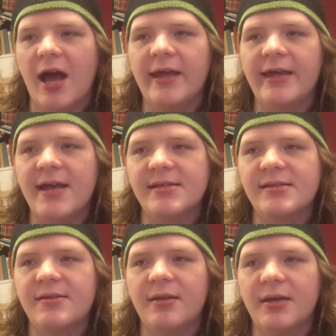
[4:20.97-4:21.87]
I guess,
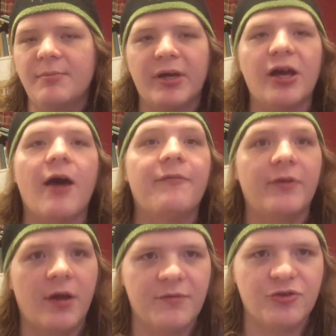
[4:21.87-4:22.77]
the
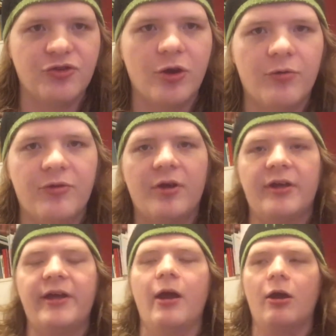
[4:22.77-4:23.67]
MacGuffin of the show,
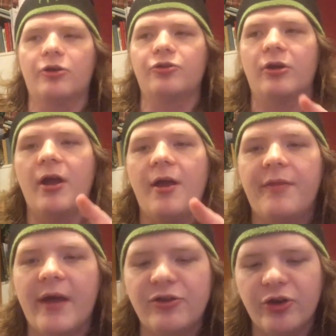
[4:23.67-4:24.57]
the character
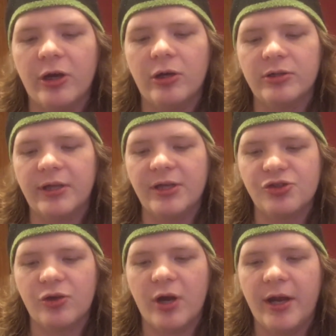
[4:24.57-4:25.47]
that Geralt is
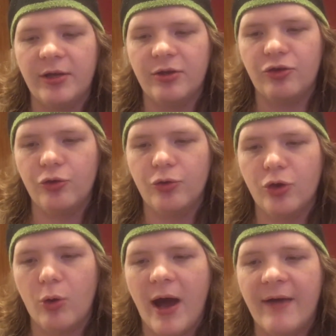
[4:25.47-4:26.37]
trying to
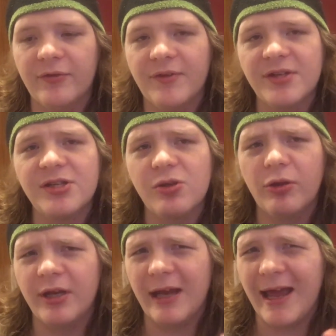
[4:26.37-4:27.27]
go after. This is
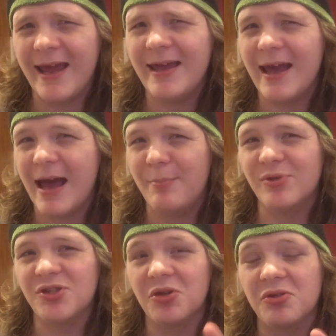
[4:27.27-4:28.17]
only an
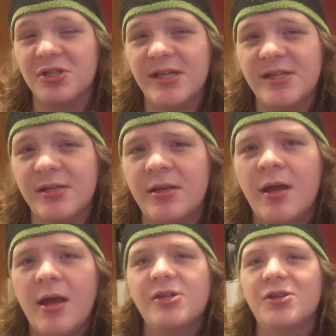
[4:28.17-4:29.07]
8-episode season,
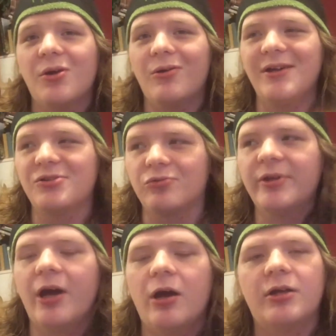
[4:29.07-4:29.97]
so it's
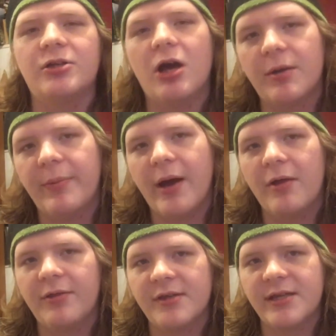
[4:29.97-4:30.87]
really hard to talk
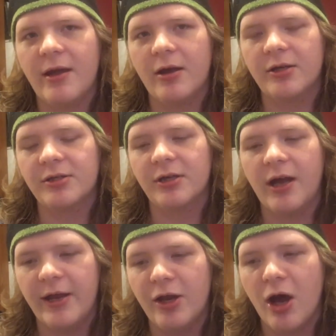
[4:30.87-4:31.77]
about this character
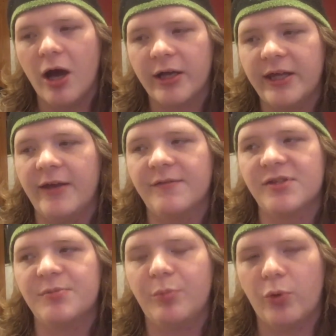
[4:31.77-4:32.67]
and not give
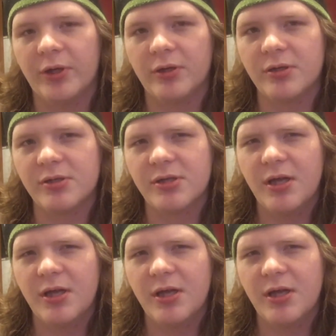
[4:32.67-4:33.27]
spoilers.